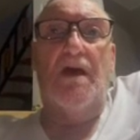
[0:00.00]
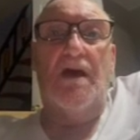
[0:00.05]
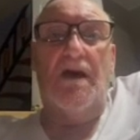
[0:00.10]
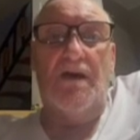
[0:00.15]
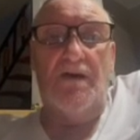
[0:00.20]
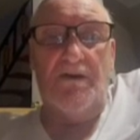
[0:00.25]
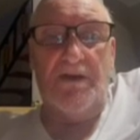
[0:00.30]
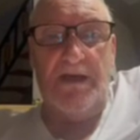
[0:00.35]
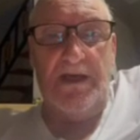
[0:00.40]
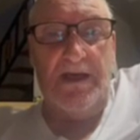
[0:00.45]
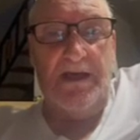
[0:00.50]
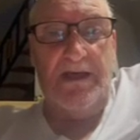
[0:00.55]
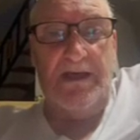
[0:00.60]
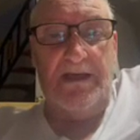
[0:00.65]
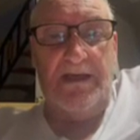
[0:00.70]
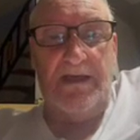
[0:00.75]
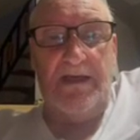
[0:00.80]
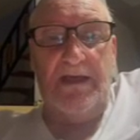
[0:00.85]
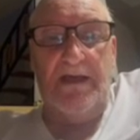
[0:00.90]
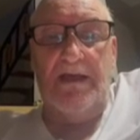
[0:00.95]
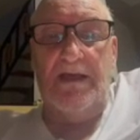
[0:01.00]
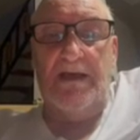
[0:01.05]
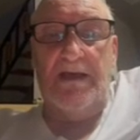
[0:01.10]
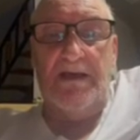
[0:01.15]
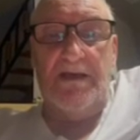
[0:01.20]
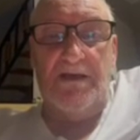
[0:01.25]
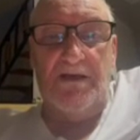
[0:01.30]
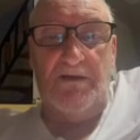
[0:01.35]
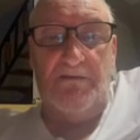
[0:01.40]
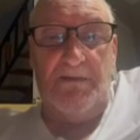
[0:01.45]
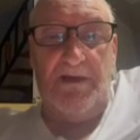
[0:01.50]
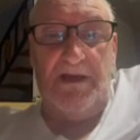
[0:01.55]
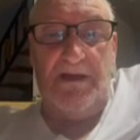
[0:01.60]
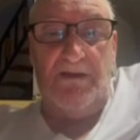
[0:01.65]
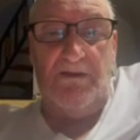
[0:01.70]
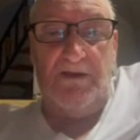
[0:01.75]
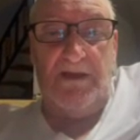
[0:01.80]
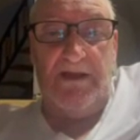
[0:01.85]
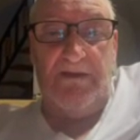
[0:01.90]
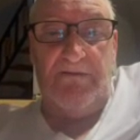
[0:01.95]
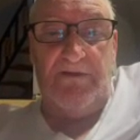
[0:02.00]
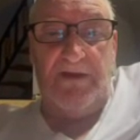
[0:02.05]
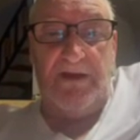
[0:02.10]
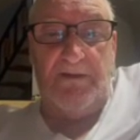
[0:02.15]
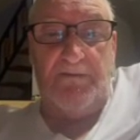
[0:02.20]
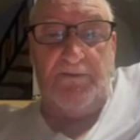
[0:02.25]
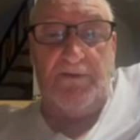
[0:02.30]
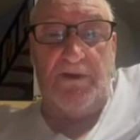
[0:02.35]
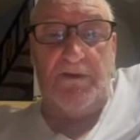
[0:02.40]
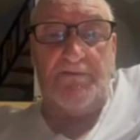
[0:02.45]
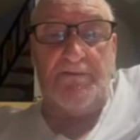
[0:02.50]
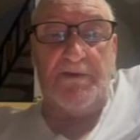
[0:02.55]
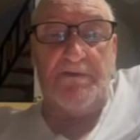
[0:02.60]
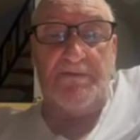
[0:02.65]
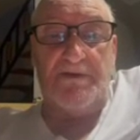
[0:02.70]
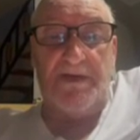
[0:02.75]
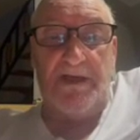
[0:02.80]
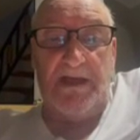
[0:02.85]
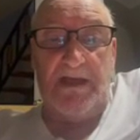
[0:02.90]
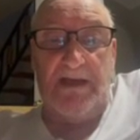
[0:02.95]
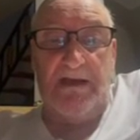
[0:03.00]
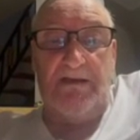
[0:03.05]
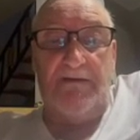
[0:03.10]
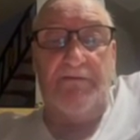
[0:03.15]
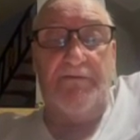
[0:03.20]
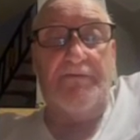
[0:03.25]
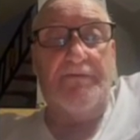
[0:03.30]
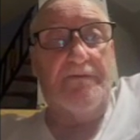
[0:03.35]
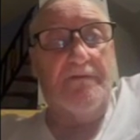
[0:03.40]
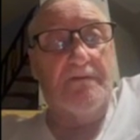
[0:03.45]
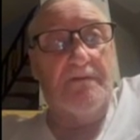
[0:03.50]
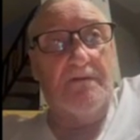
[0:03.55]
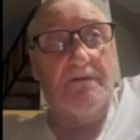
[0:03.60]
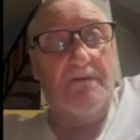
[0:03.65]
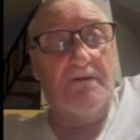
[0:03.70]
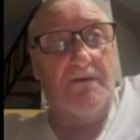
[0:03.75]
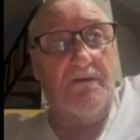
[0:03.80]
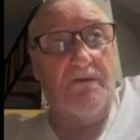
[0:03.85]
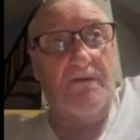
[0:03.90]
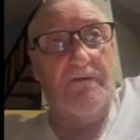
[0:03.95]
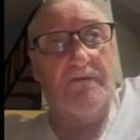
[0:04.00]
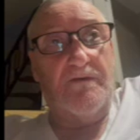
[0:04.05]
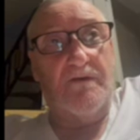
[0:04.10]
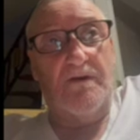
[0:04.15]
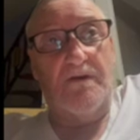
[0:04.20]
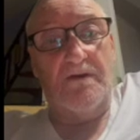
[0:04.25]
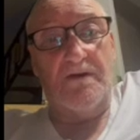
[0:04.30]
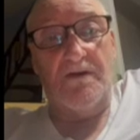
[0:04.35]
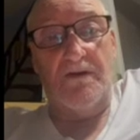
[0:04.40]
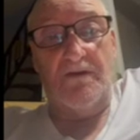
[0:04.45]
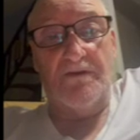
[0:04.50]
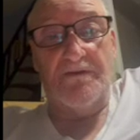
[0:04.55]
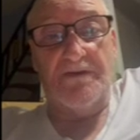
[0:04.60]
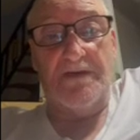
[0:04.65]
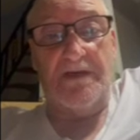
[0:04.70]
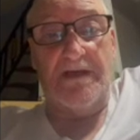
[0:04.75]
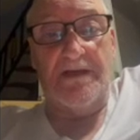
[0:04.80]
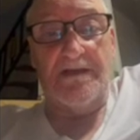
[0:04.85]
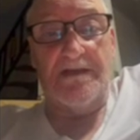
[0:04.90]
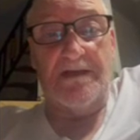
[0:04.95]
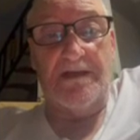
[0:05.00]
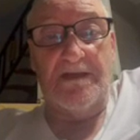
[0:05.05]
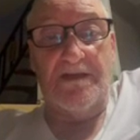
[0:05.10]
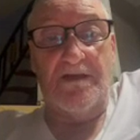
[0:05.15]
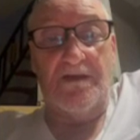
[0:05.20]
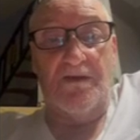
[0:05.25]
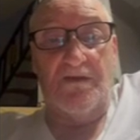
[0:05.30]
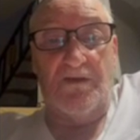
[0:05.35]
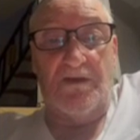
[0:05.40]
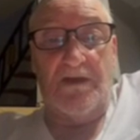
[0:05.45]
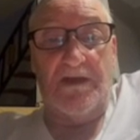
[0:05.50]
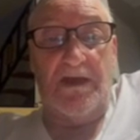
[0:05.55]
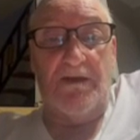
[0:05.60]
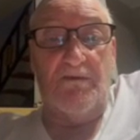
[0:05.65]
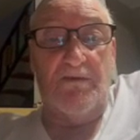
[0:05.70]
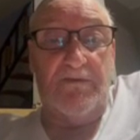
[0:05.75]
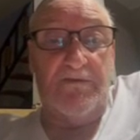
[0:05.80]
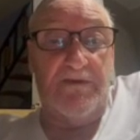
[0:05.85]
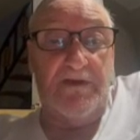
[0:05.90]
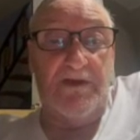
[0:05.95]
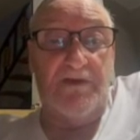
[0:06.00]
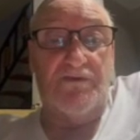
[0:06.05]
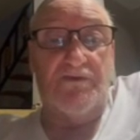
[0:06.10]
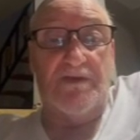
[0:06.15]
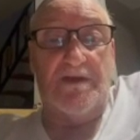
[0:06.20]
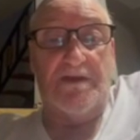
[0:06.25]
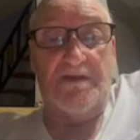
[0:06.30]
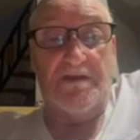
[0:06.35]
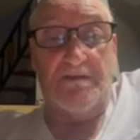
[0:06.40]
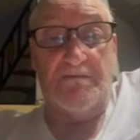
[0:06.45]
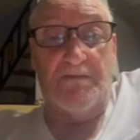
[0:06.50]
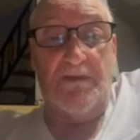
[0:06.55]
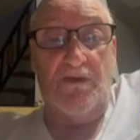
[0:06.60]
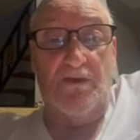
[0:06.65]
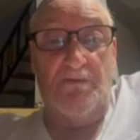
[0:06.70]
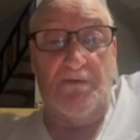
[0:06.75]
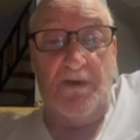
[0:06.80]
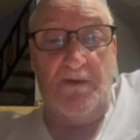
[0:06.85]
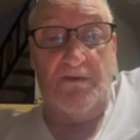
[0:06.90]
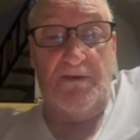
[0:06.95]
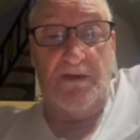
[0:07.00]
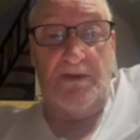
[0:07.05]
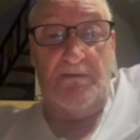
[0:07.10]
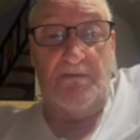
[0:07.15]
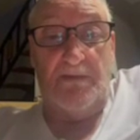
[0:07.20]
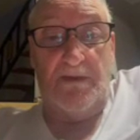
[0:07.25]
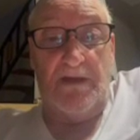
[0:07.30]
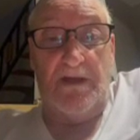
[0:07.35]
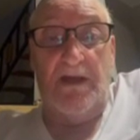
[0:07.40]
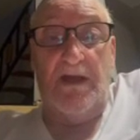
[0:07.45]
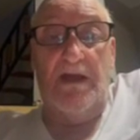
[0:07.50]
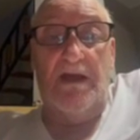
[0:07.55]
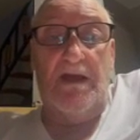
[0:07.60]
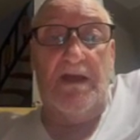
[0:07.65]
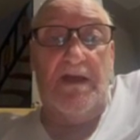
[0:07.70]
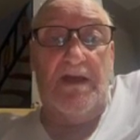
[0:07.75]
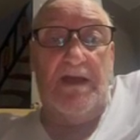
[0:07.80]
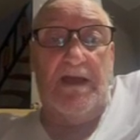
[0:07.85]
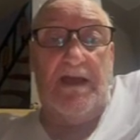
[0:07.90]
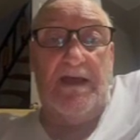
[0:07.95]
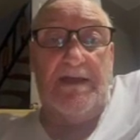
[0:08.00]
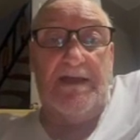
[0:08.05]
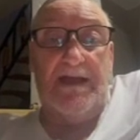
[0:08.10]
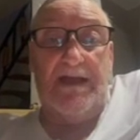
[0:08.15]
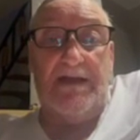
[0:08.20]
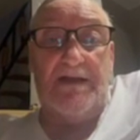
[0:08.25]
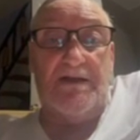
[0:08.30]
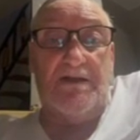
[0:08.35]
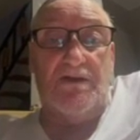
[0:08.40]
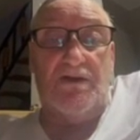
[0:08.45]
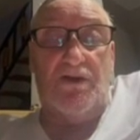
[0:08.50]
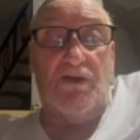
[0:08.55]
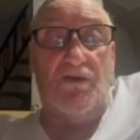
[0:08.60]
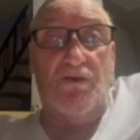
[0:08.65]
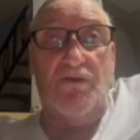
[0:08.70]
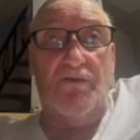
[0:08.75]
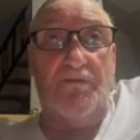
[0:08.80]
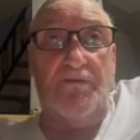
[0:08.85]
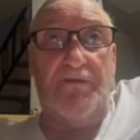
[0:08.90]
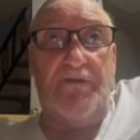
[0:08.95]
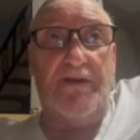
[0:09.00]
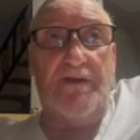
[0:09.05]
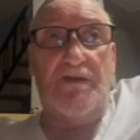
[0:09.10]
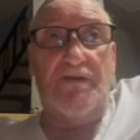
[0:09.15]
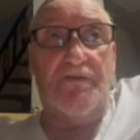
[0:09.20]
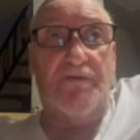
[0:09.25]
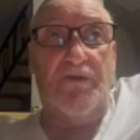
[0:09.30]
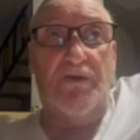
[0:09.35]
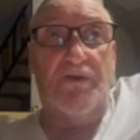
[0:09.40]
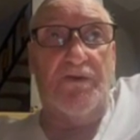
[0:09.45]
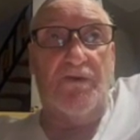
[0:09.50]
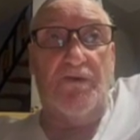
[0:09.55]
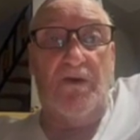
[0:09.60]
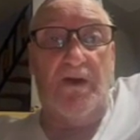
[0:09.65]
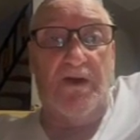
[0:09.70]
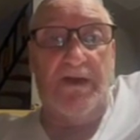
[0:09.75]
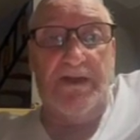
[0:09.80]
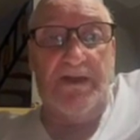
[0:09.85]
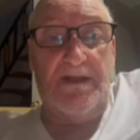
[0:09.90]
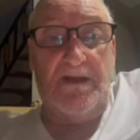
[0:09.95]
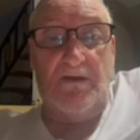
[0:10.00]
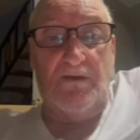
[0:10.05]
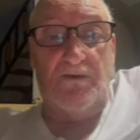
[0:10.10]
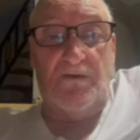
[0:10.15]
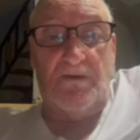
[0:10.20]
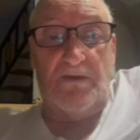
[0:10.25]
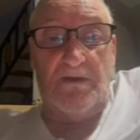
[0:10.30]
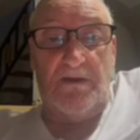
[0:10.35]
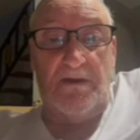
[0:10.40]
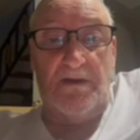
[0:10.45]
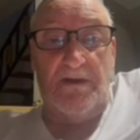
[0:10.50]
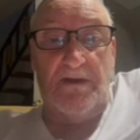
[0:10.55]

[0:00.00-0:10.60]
Okay, you may not have any problems if you've got a contact in the UK with an address and mobile number that can do things for you. I don't.